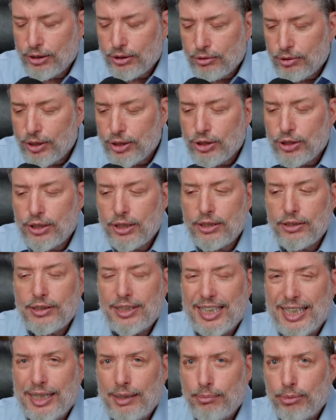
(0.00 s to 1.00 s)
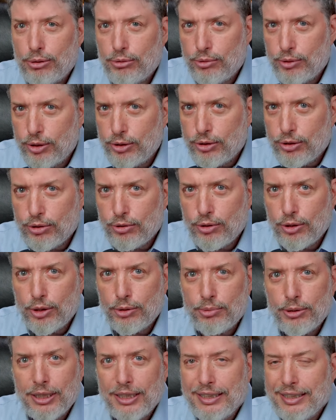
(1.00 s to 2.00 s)
Christians, Hebrew roots
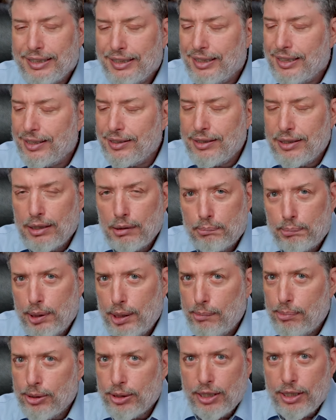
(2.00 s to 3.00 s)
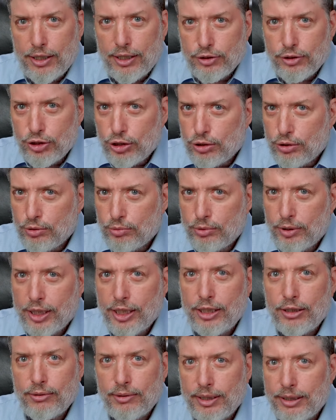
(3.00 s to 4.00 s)
groups. These are the people that are
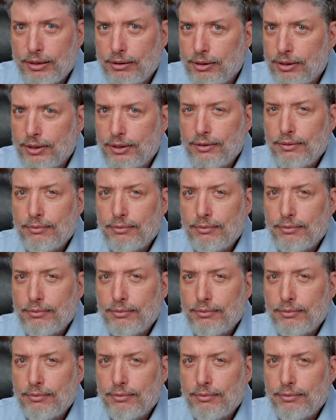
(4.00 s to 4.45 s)
triggering